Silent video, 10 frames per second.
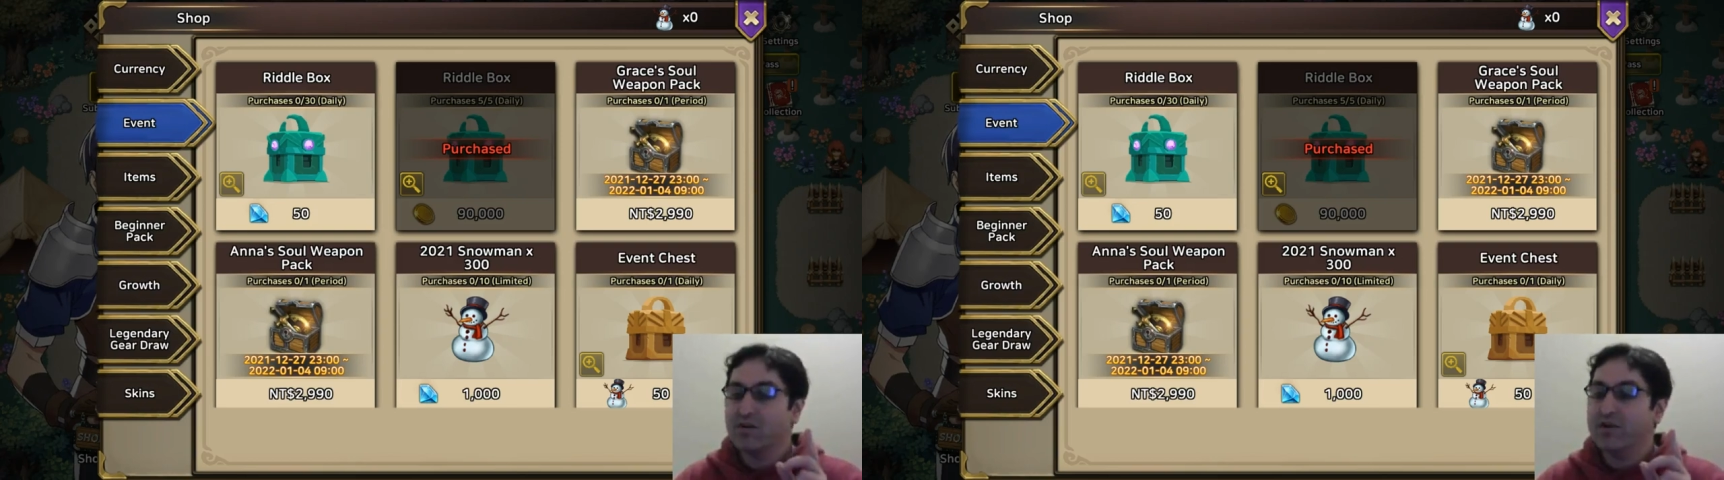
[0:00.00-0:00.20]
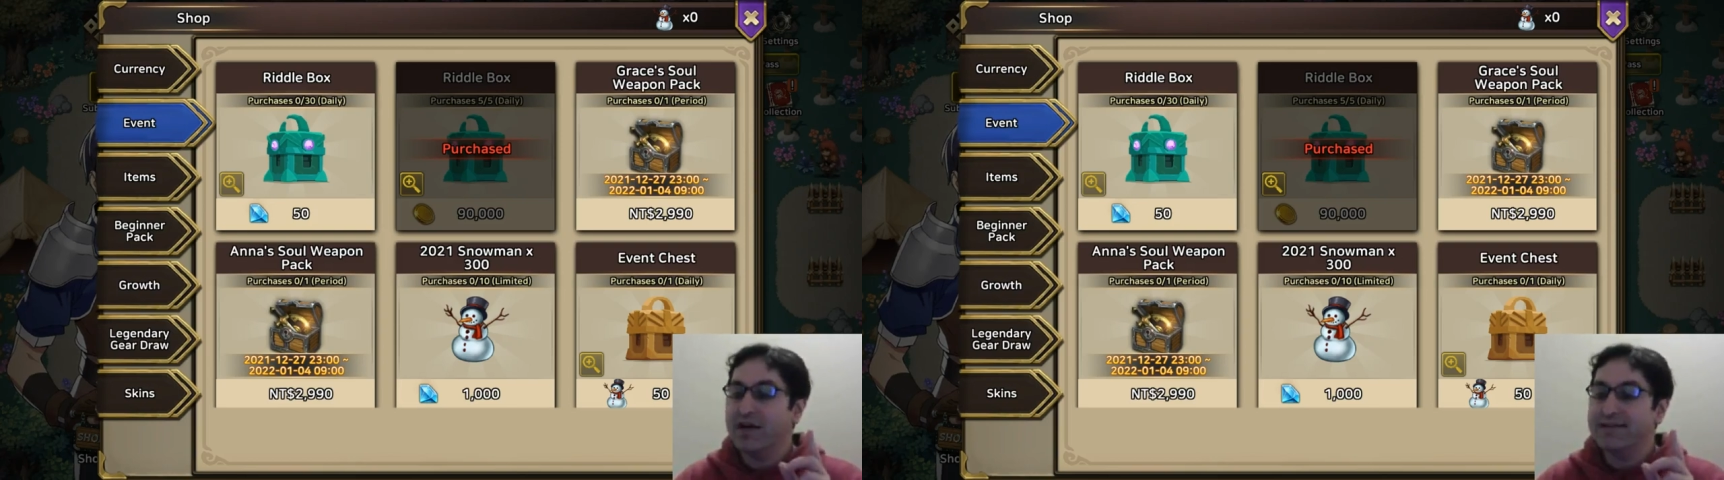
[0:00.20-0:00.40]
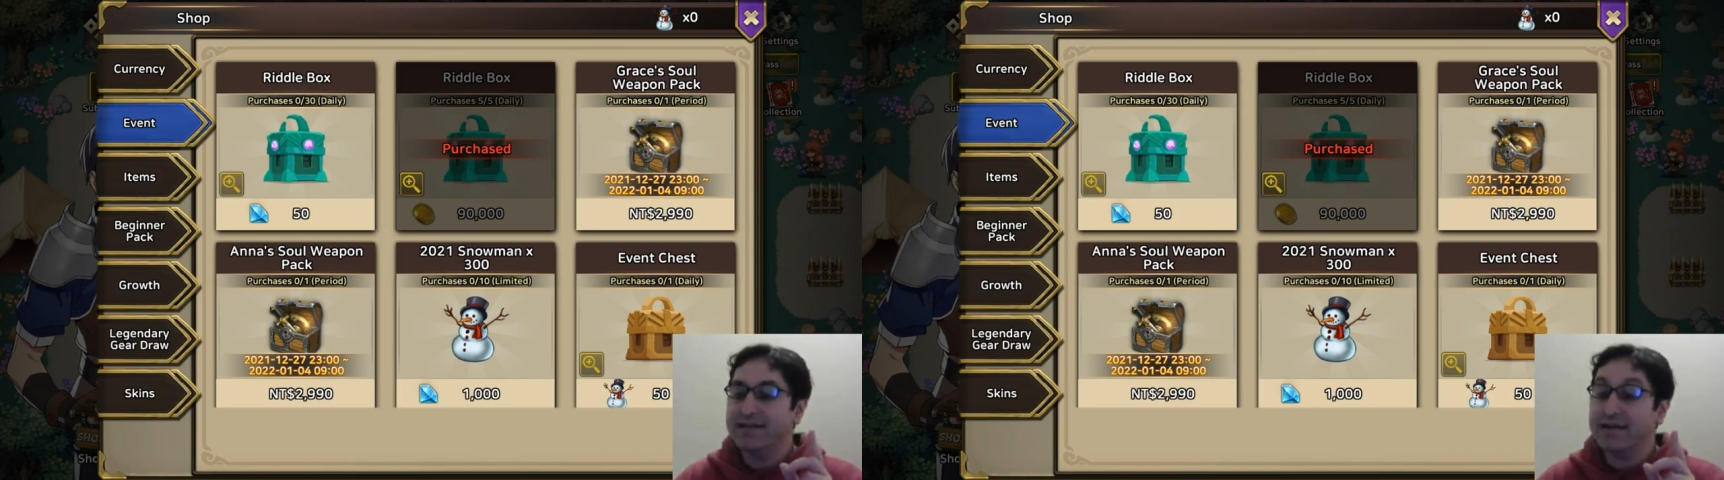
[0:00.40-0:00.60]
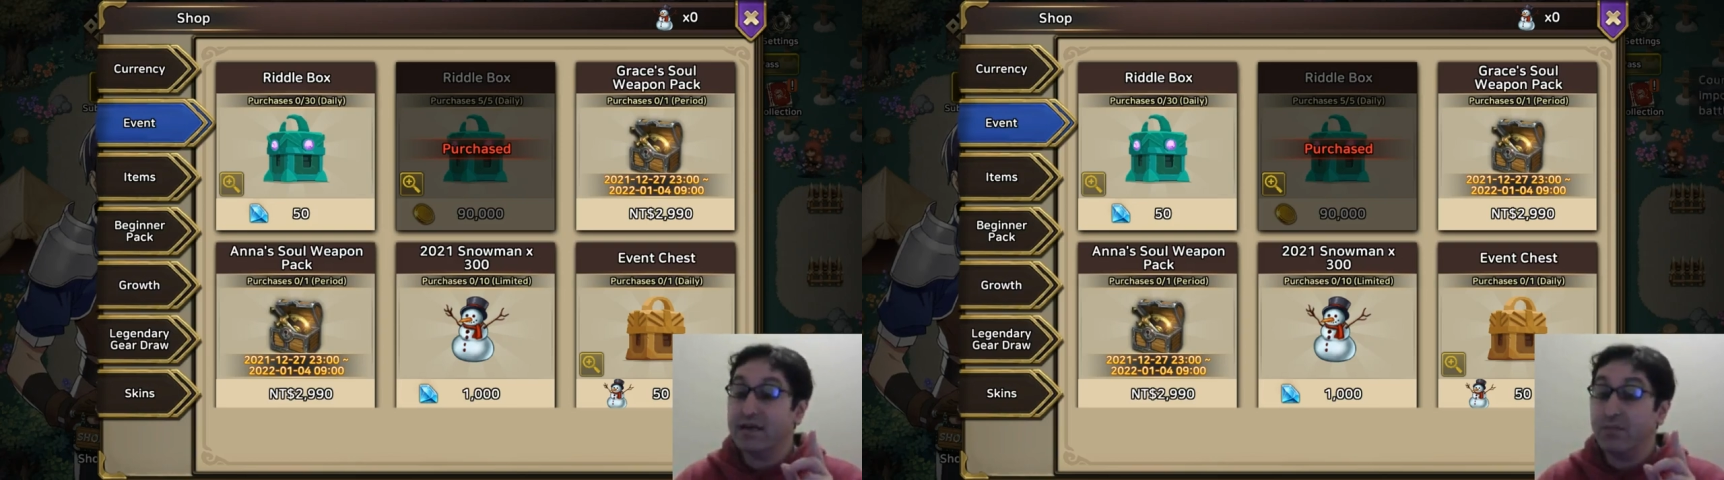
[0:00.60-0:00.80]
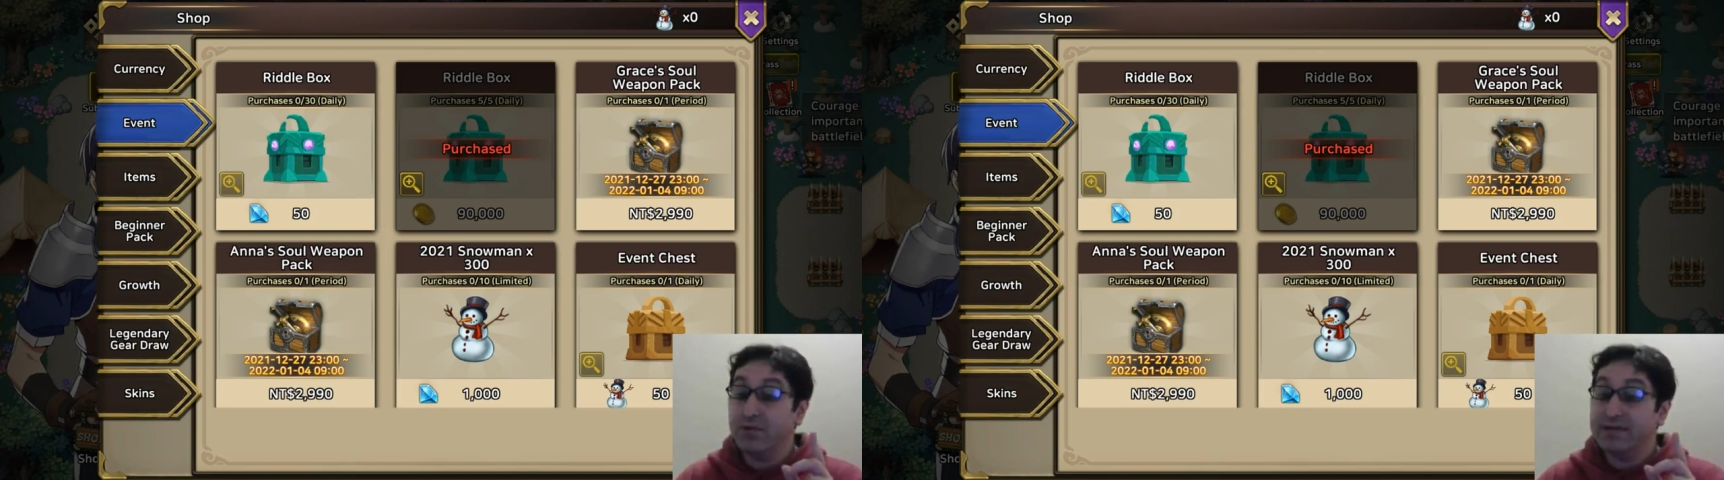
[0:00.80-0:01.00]
Good idea.
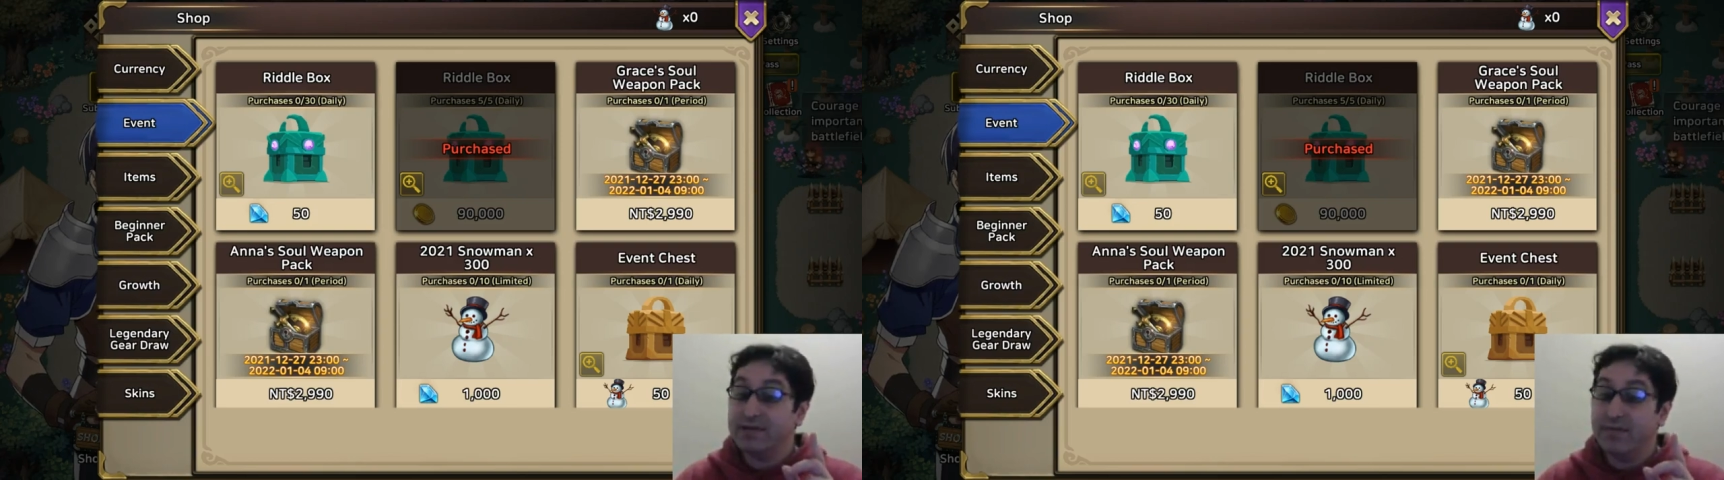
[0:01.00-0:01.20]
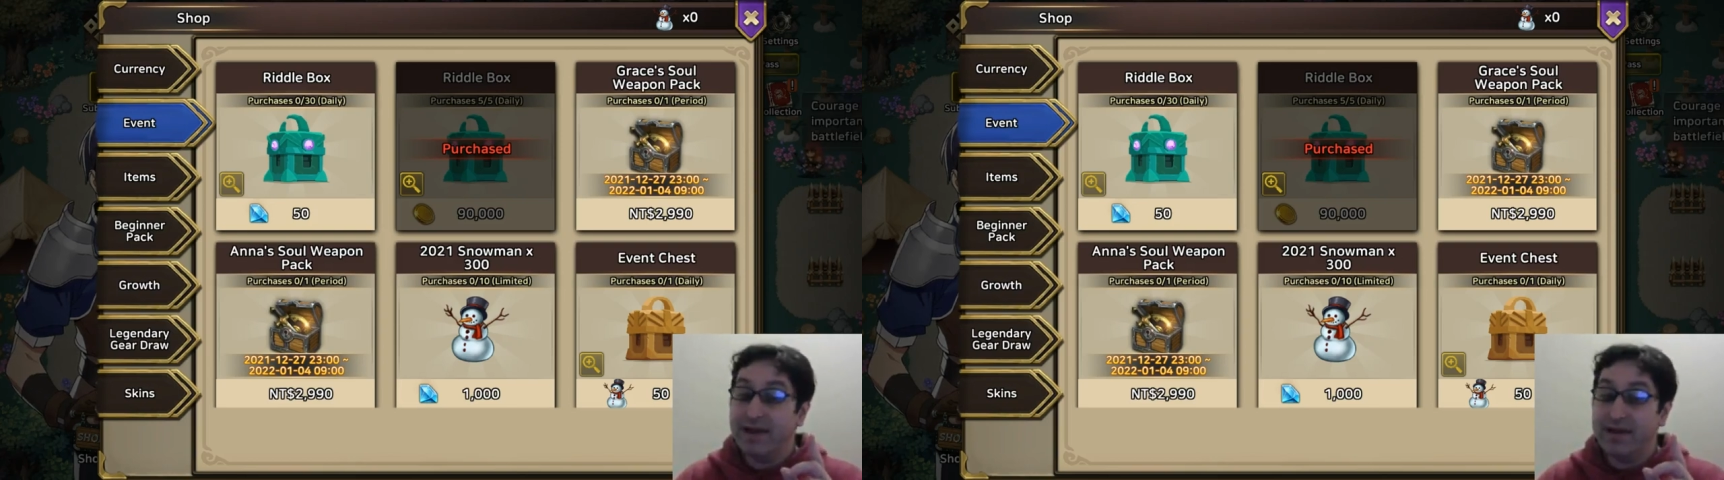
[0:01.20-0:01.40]
Club Wisdom